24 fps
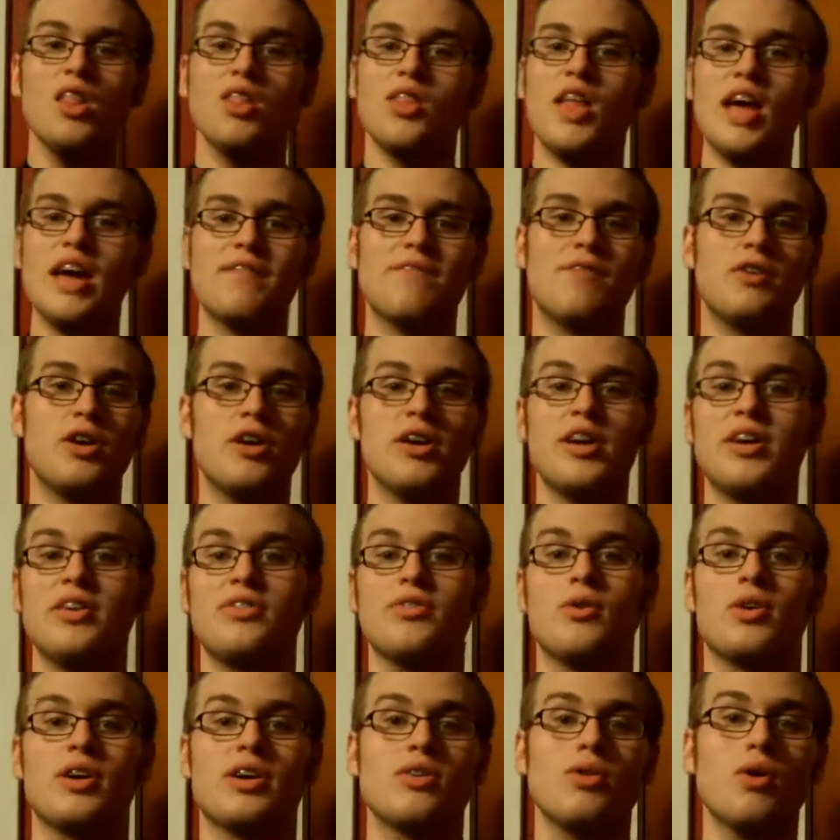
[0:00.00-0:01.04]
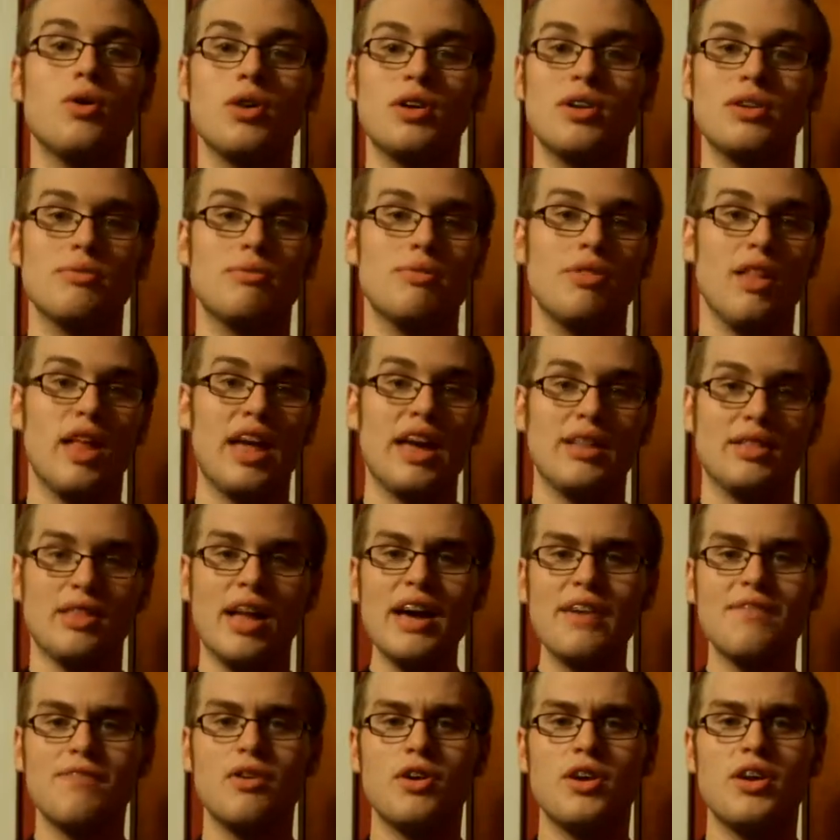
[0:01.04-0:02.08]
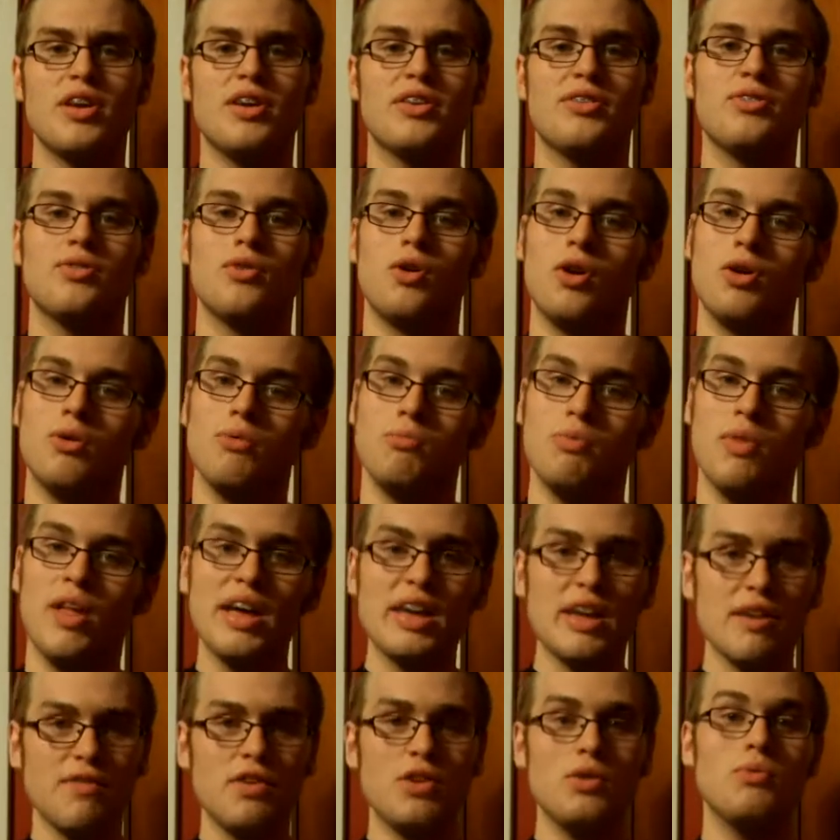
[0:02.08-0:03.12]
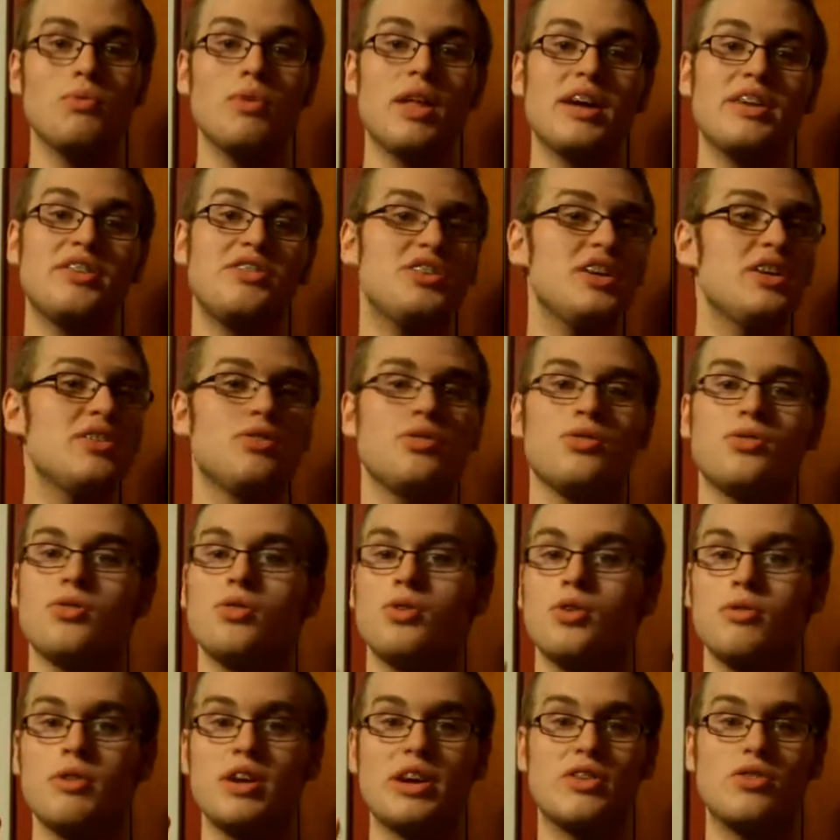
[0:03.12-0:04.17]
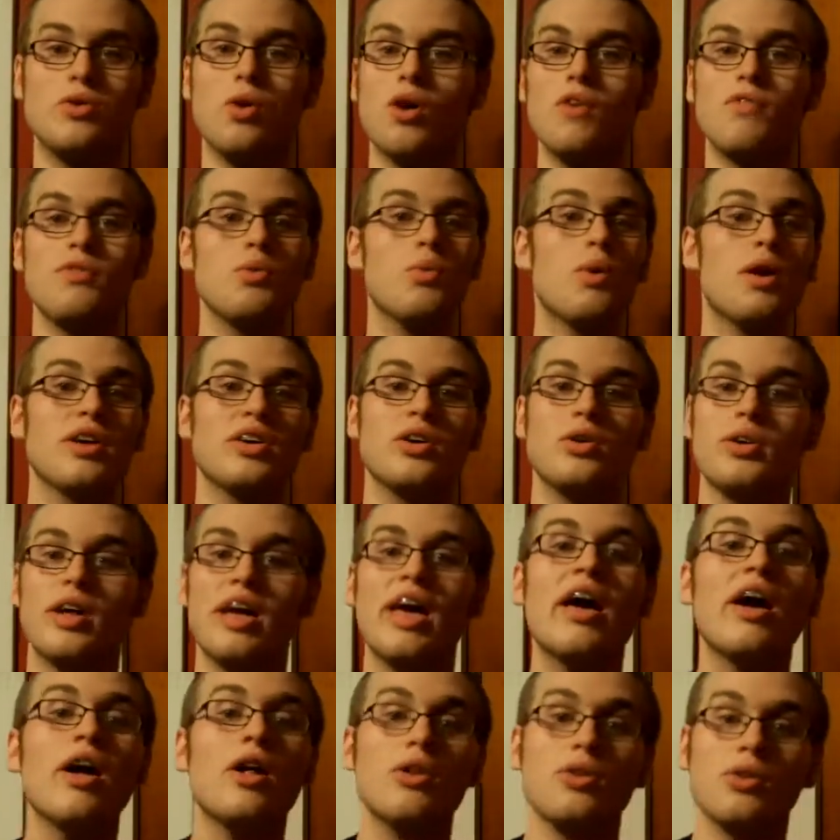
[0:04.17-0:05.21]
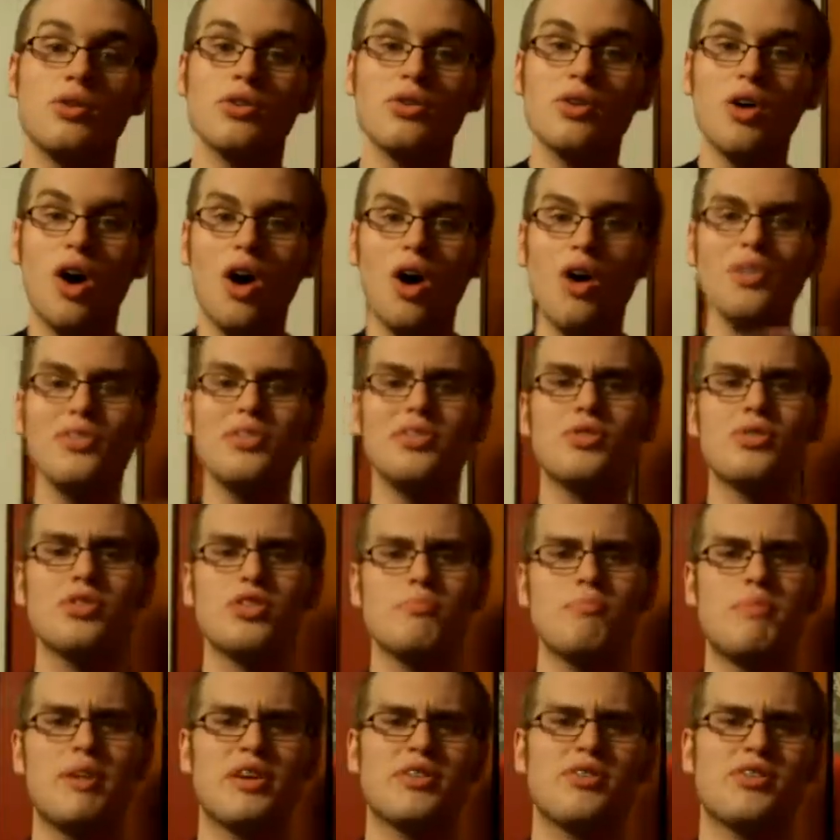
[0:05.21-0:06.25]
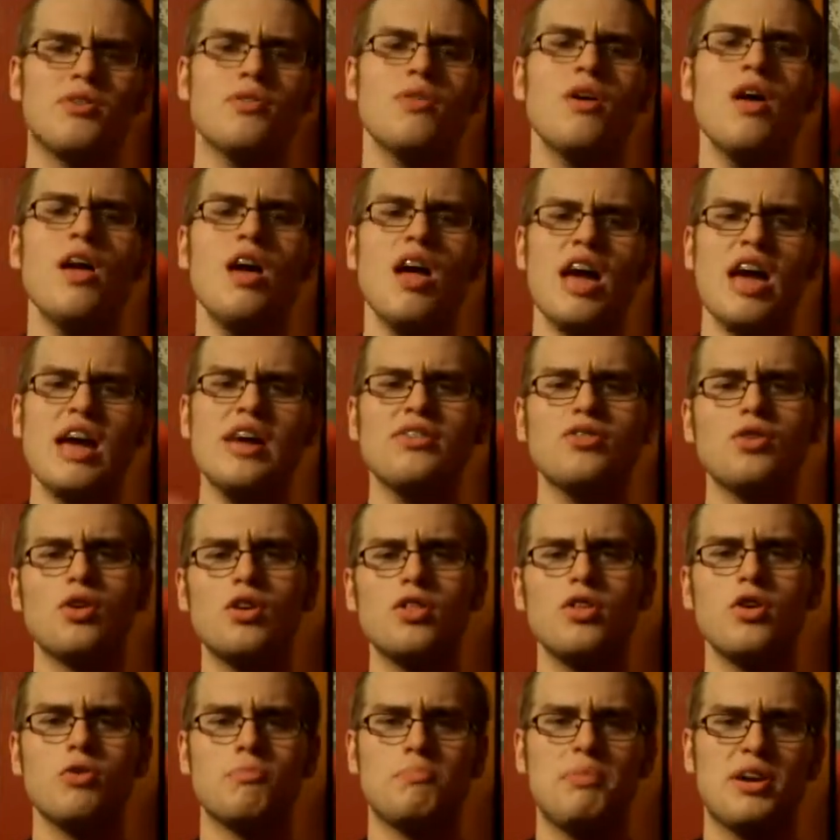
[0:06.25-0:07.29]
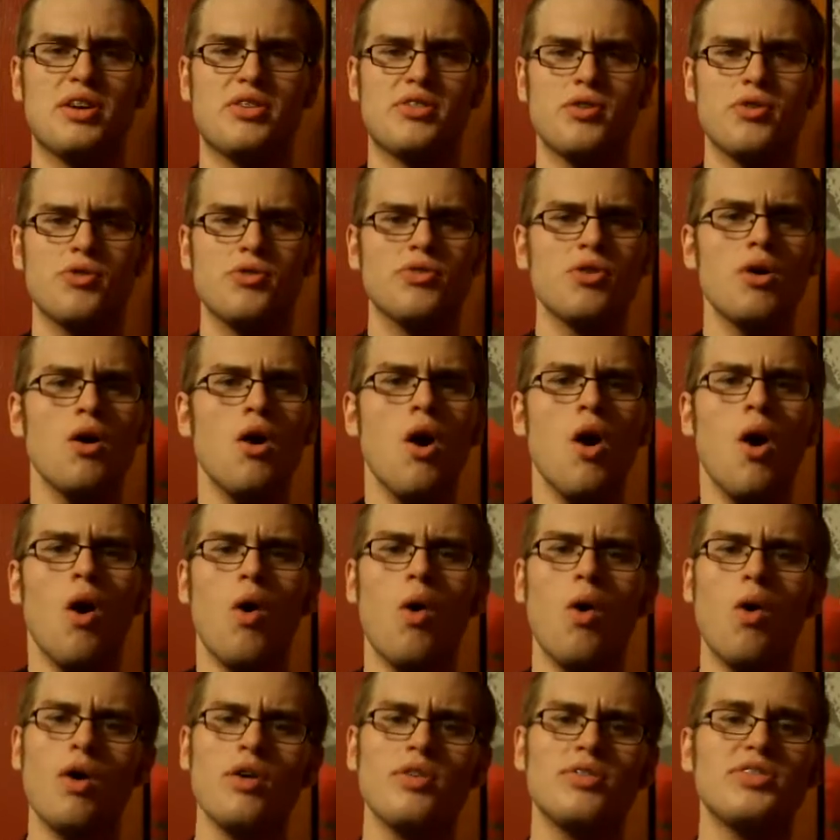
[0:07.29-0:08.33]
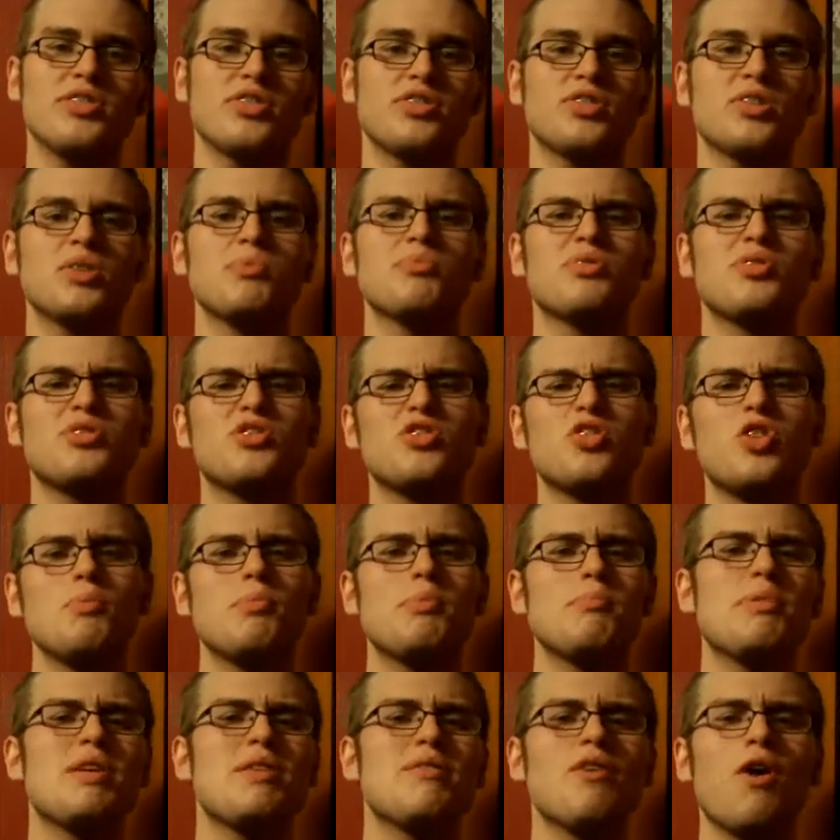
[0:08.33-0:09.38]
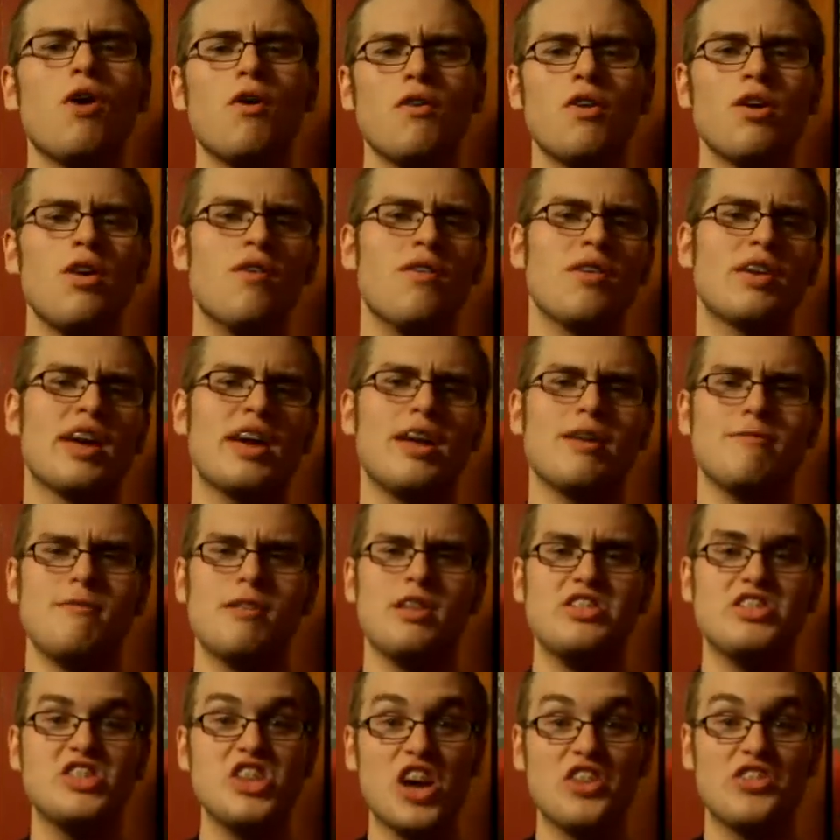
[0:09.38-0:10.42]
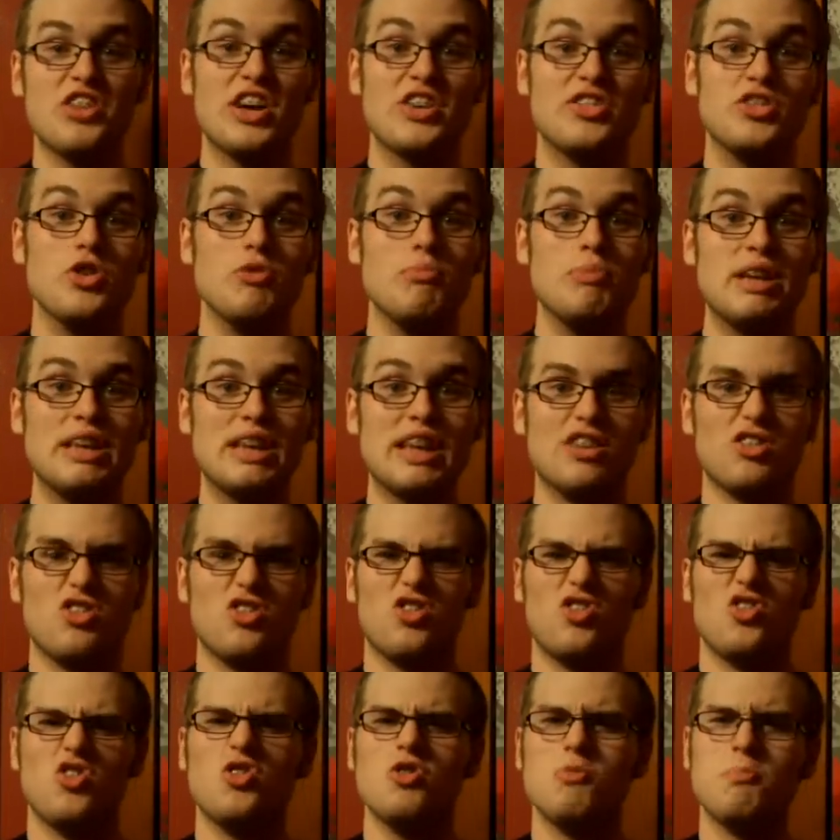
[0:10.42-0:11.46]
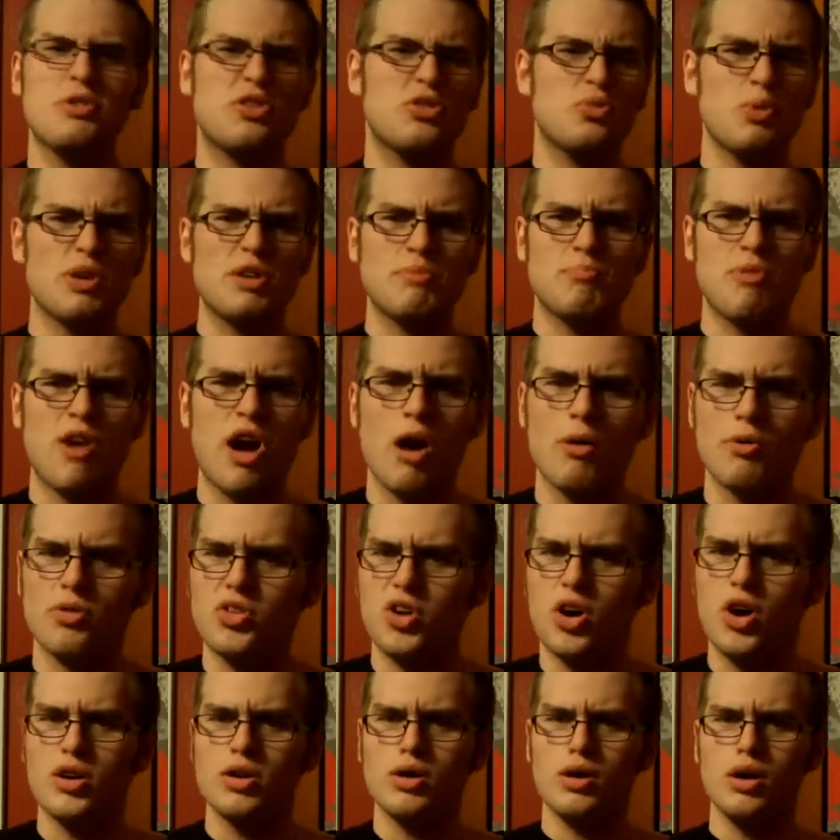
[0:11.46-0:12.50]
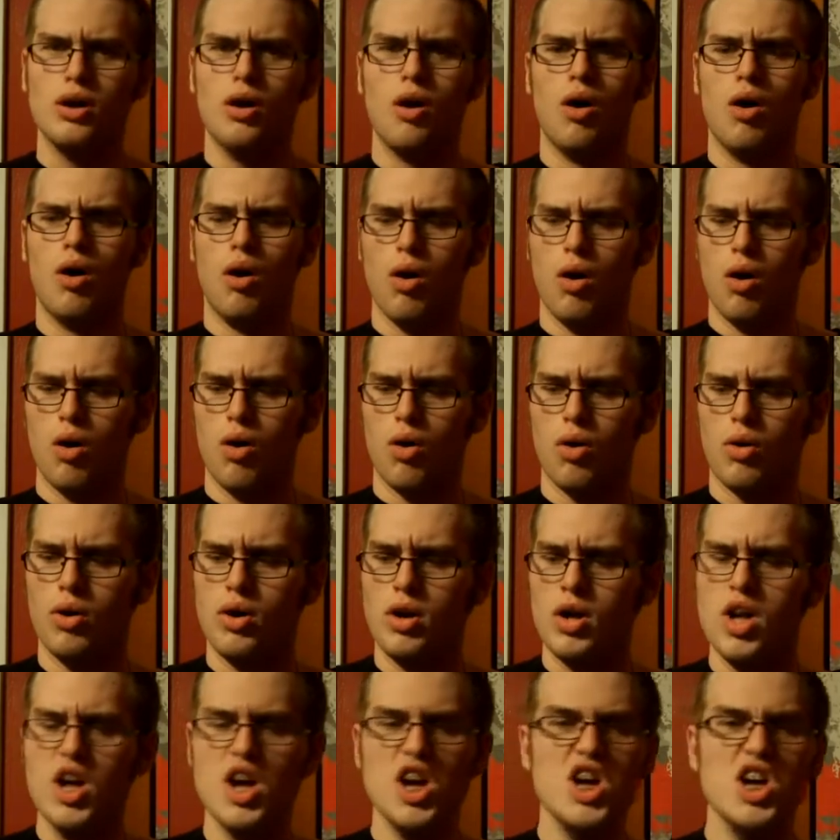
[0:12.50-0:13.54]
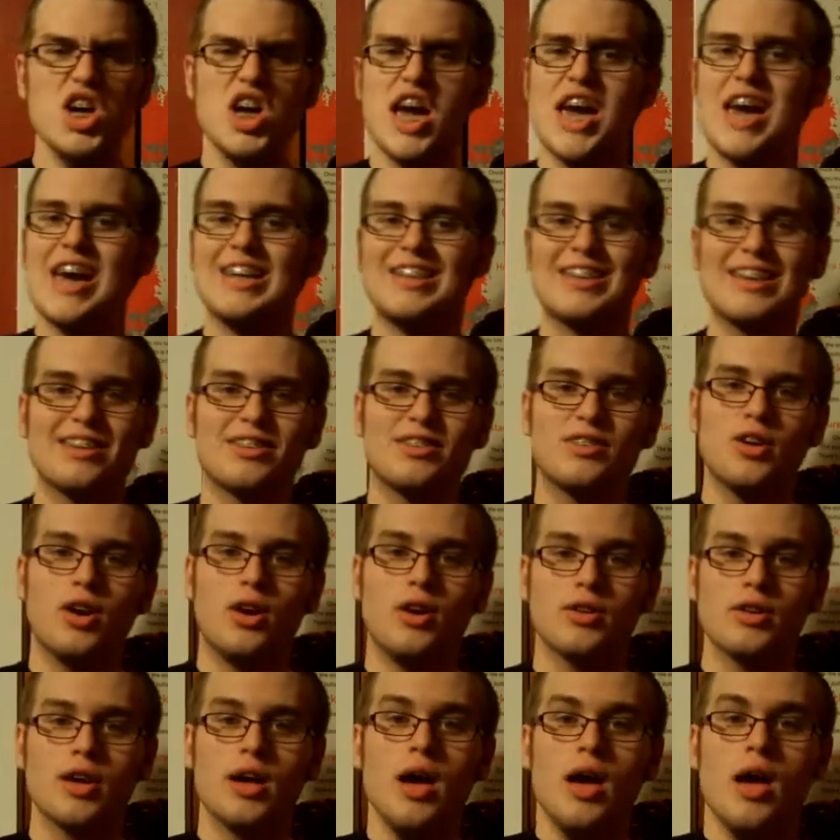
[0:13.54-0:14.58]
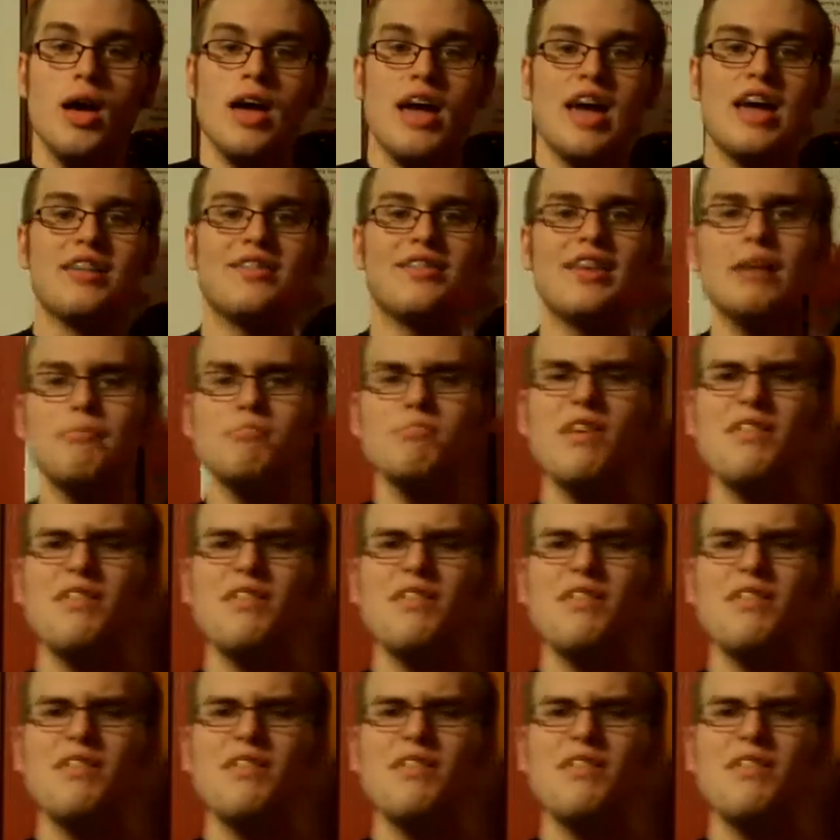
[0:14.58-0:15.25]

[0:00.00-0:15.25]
like for this, or ignore, like for this, or like if you like Jesus, or ignore if you want to go to hell, or all these sorts of pictures, any sort of those pictures. Or it's just some stupid meme over and over again. And yes, I do mean that stupid Sweet Brown song. Oh, hate that song. And it's not